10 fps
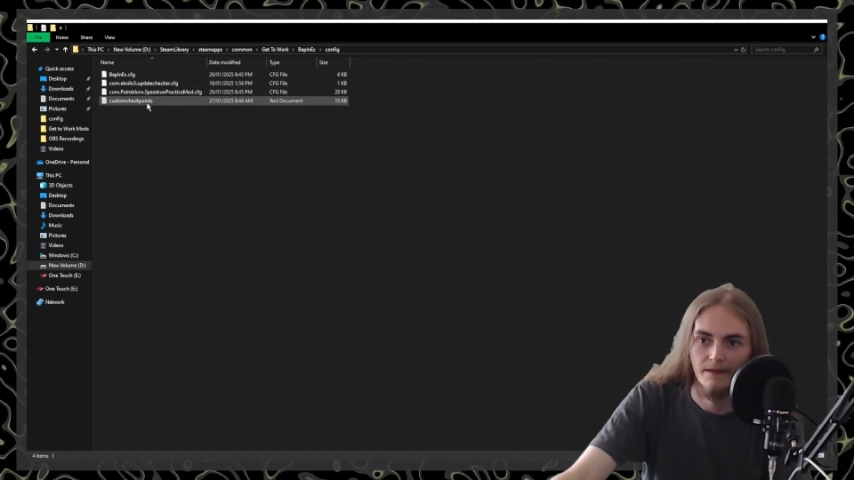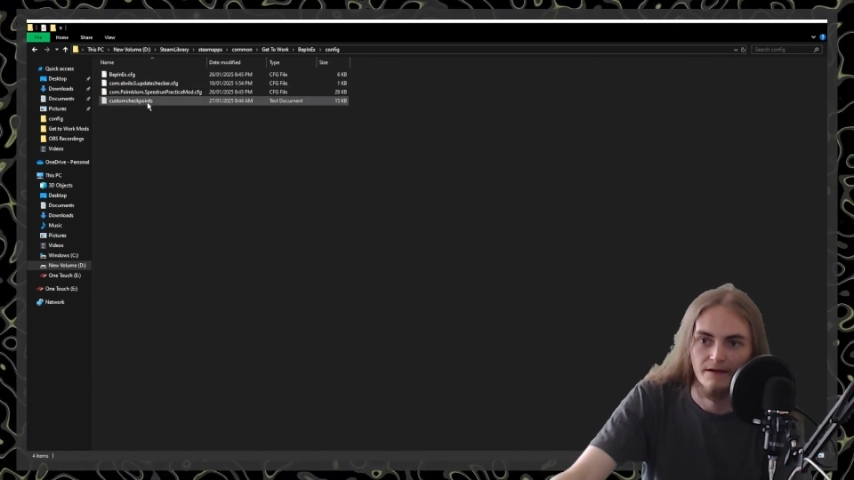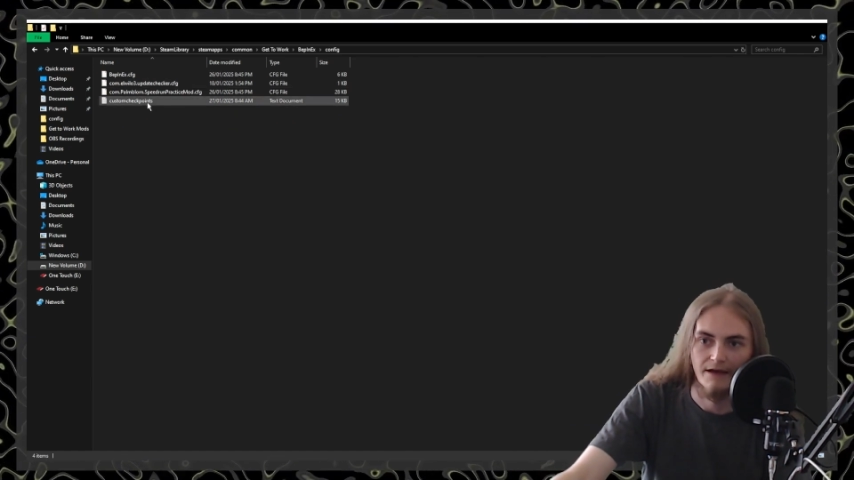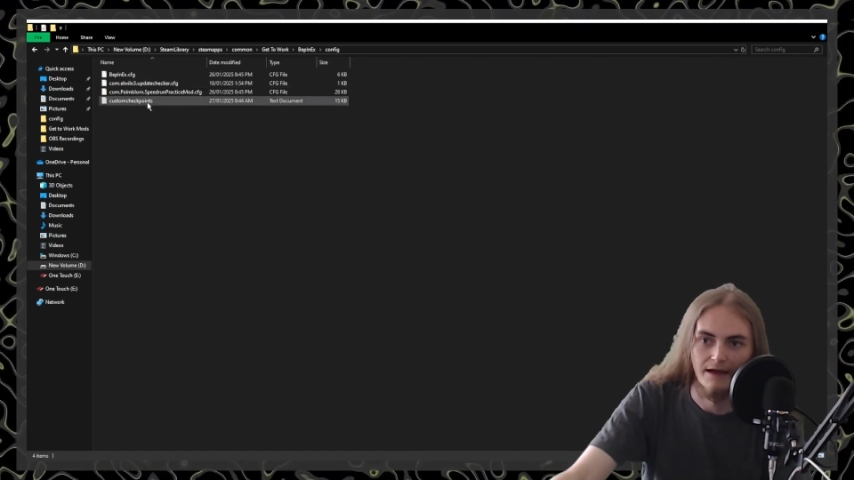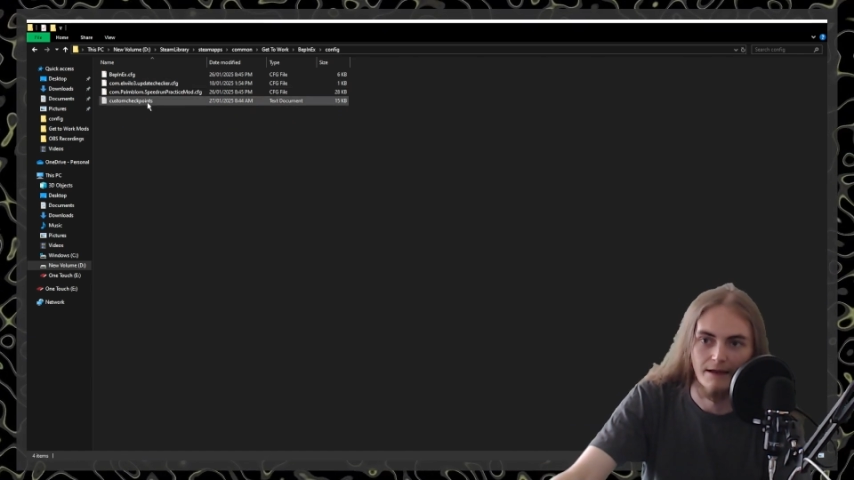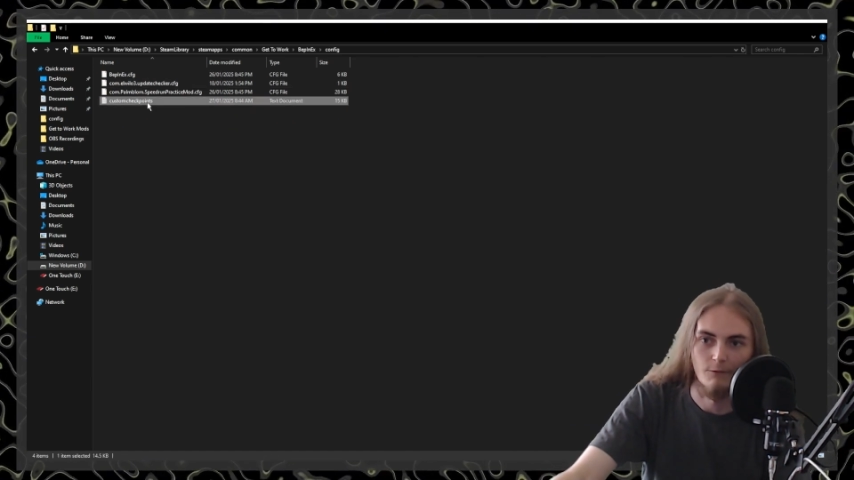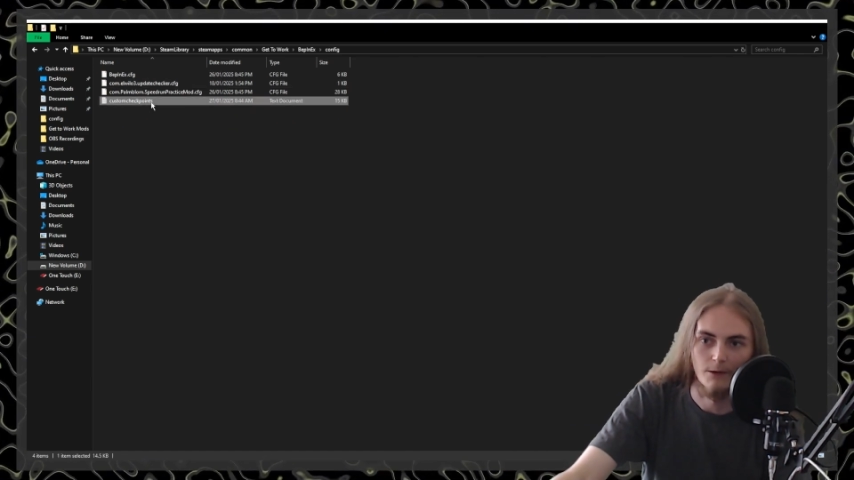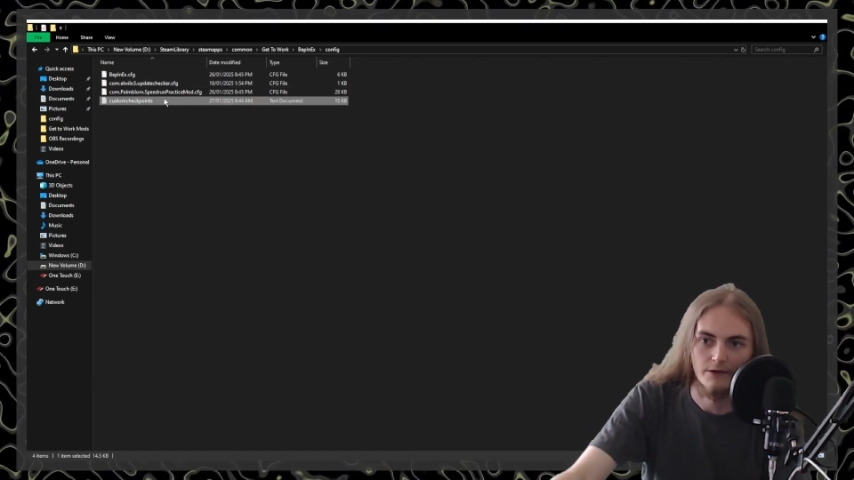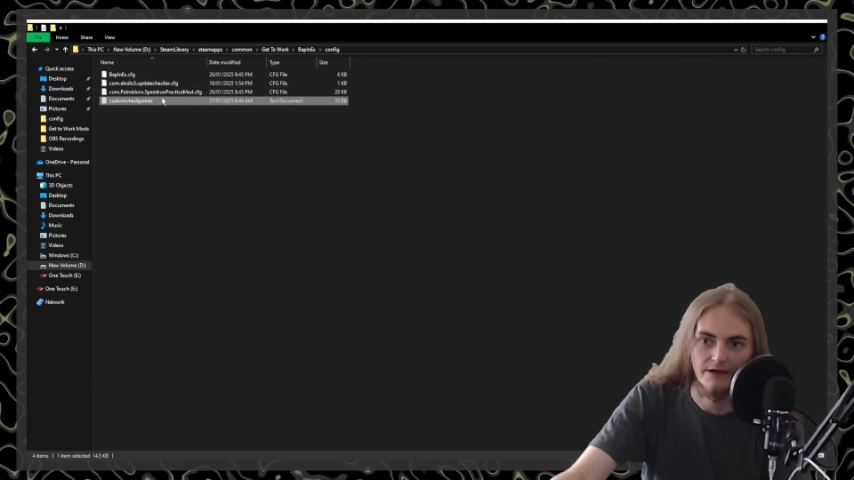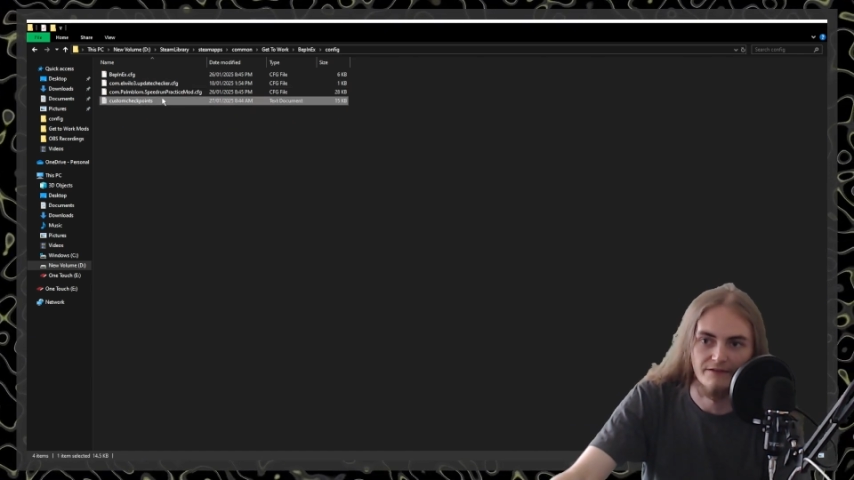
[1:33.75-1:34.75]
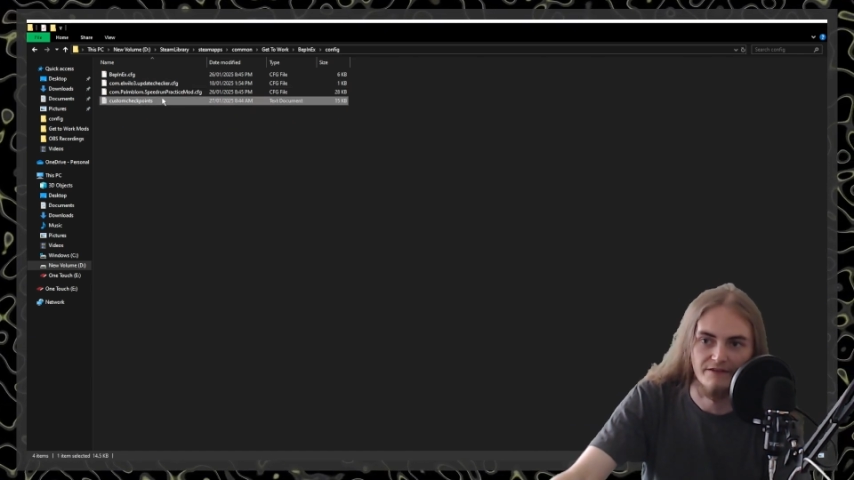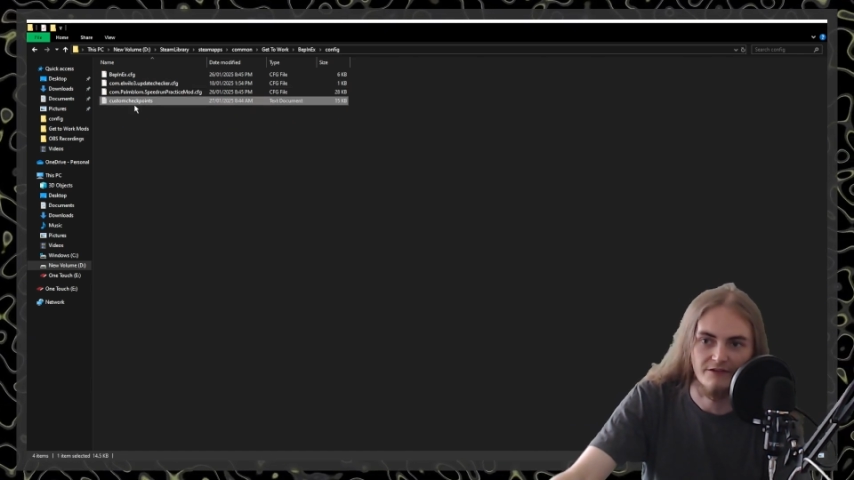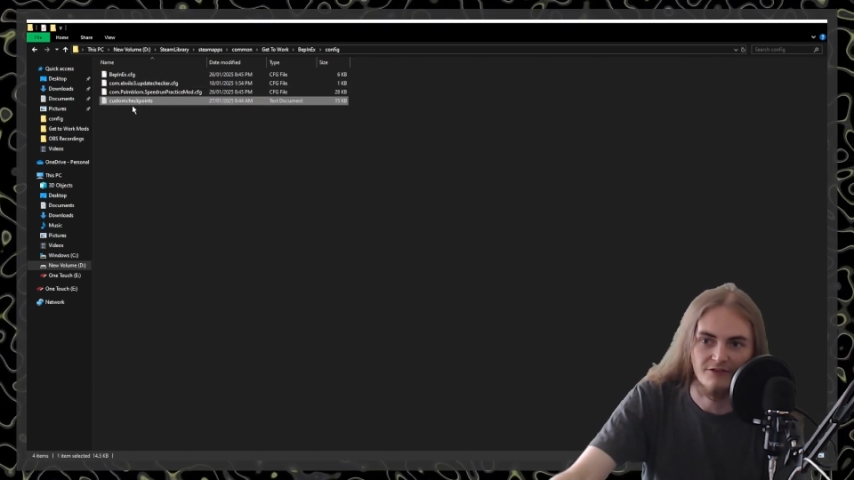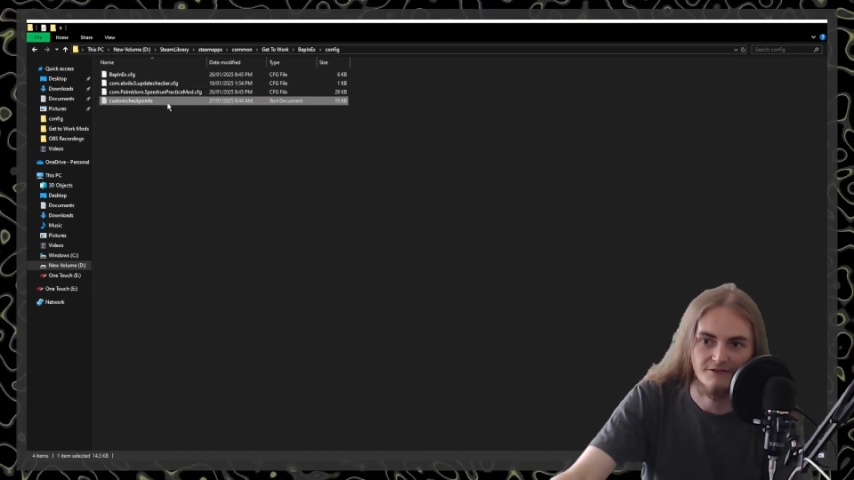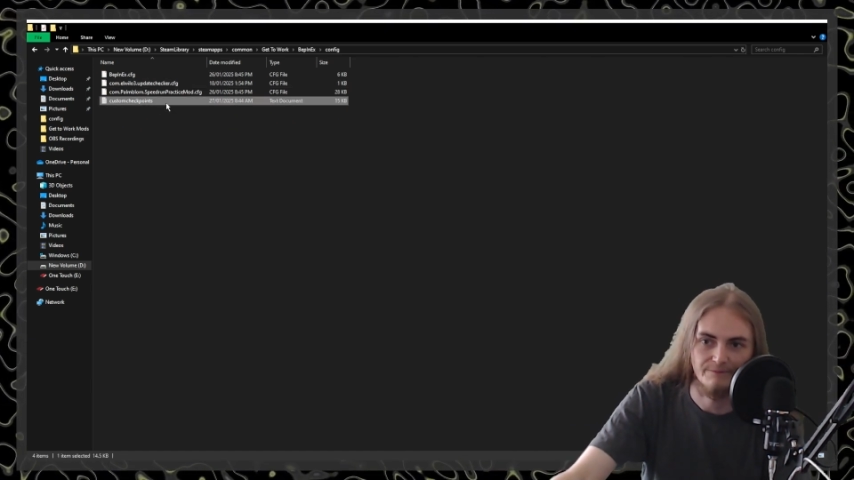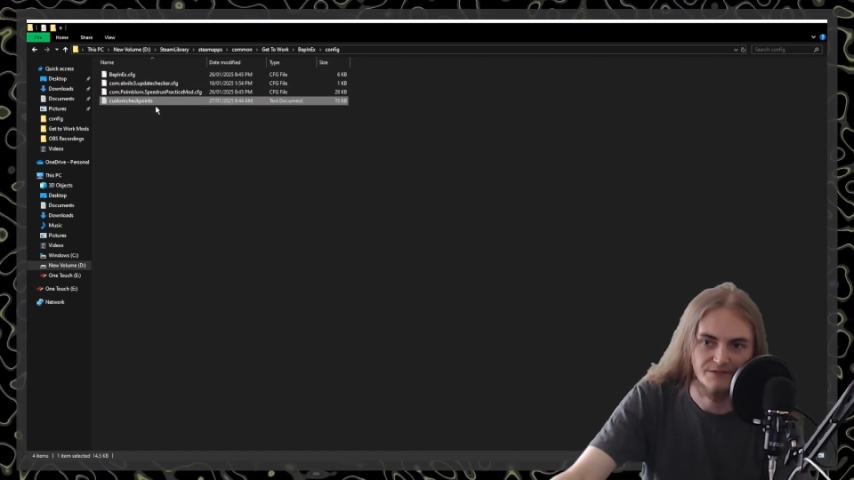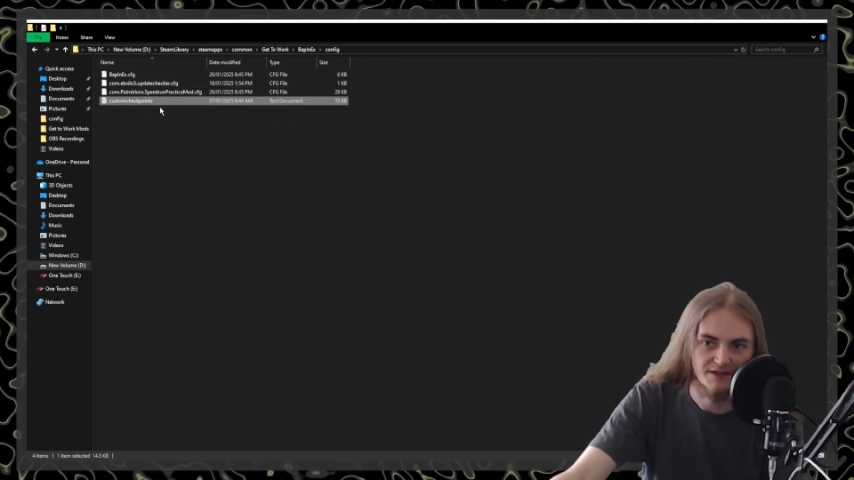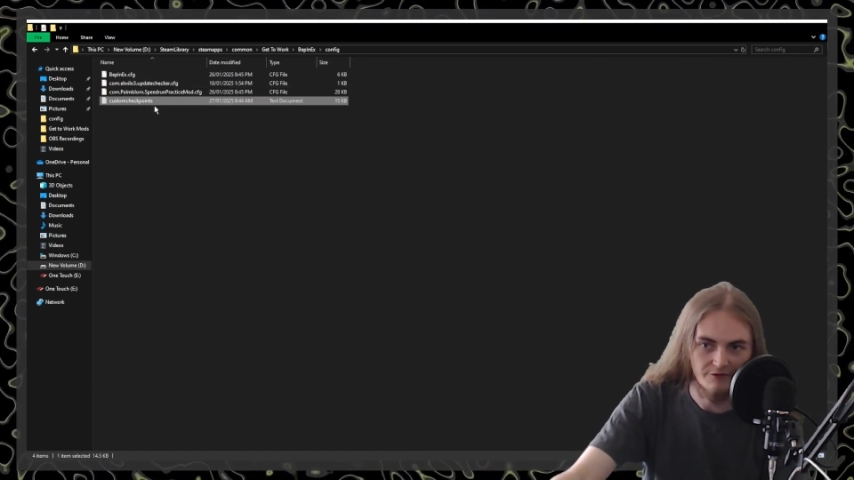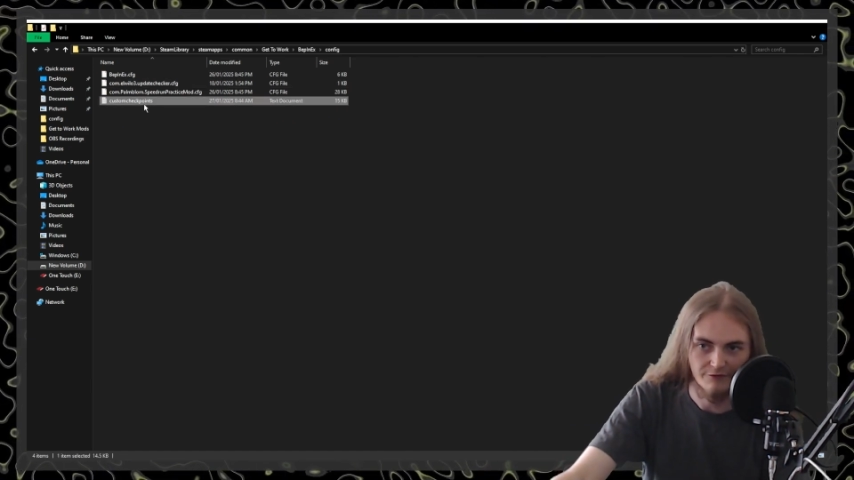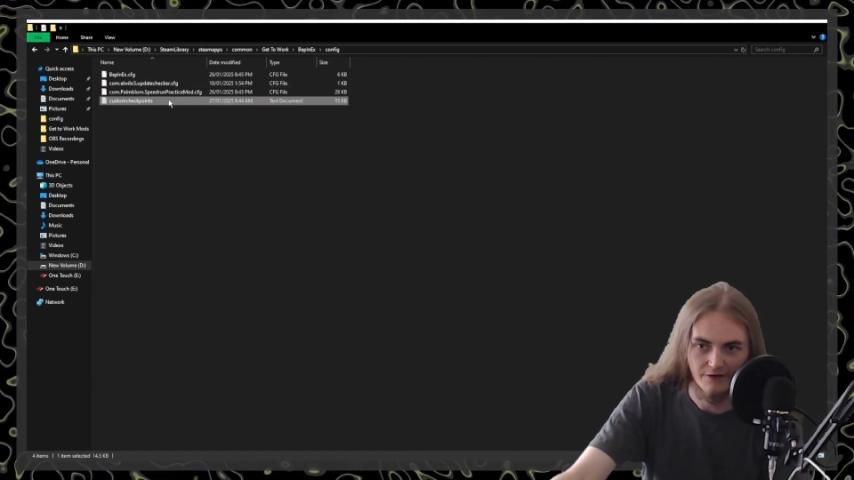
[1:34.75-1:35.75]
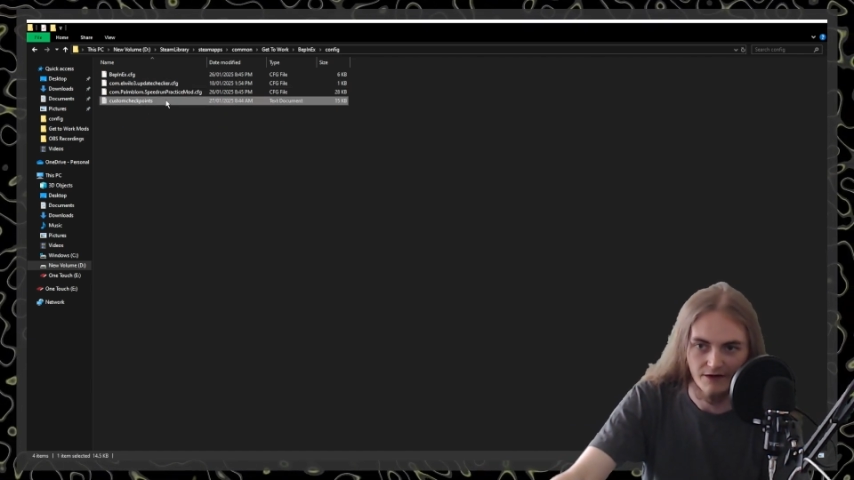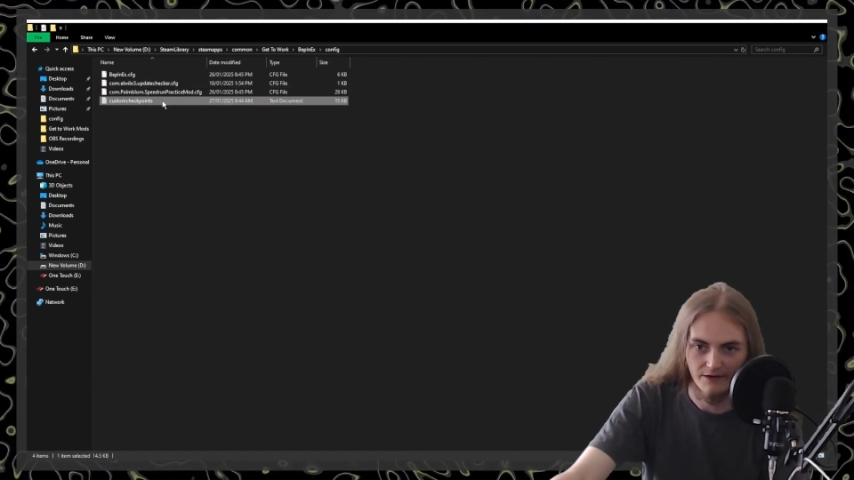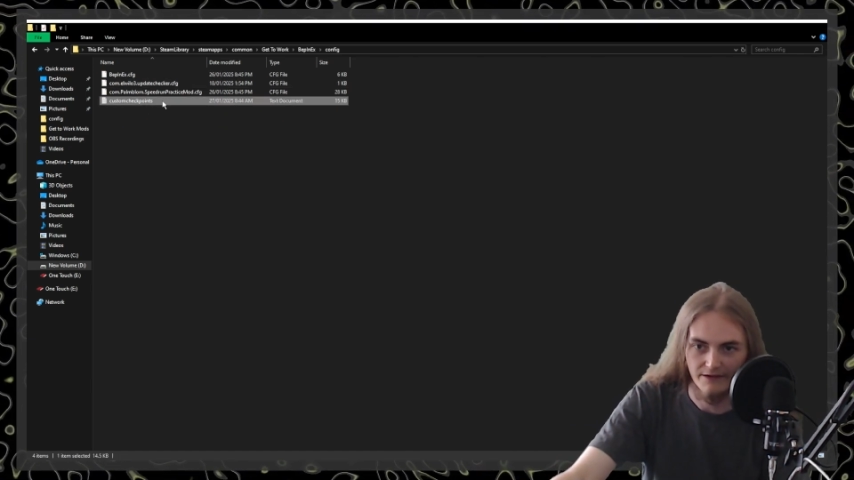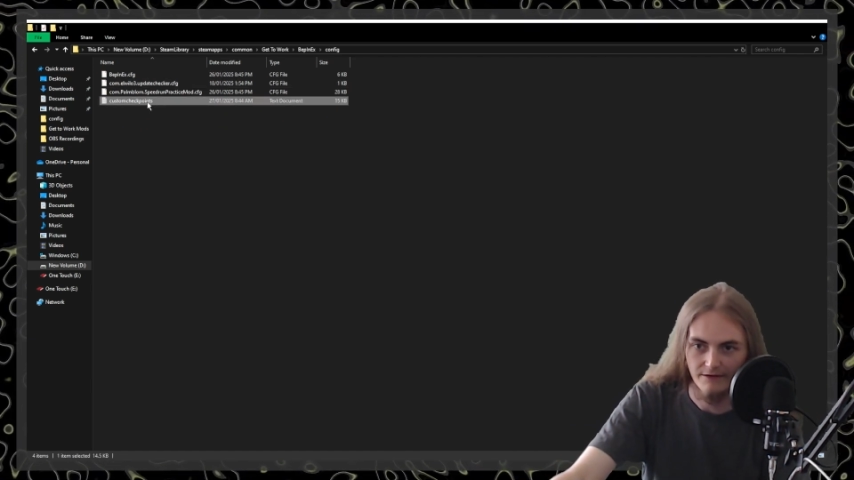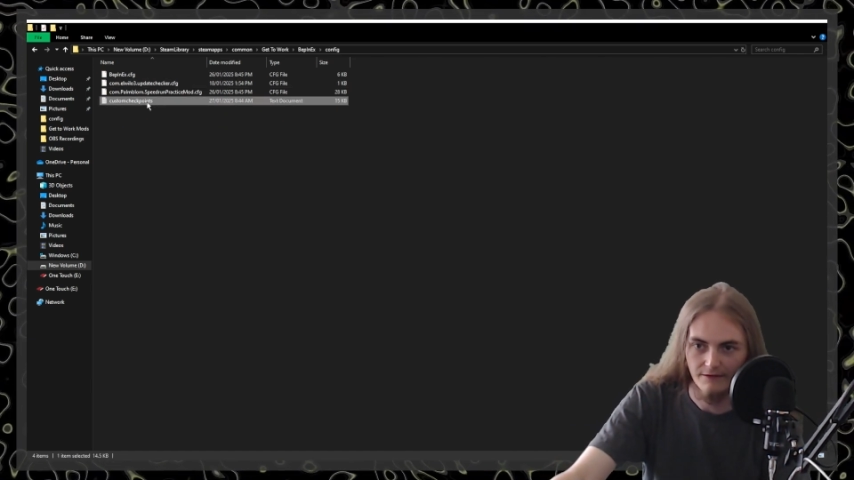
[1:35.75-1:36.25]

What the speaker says: and we're looking at this text file here.